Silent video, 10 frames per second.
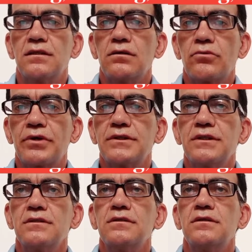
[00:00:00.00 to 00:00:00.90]
reading,
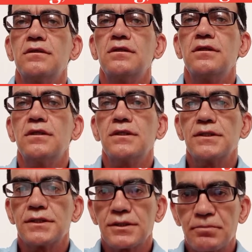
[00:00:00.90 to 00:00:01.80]

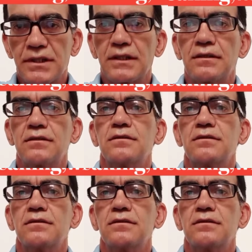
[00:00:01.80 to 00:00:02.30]
speaking,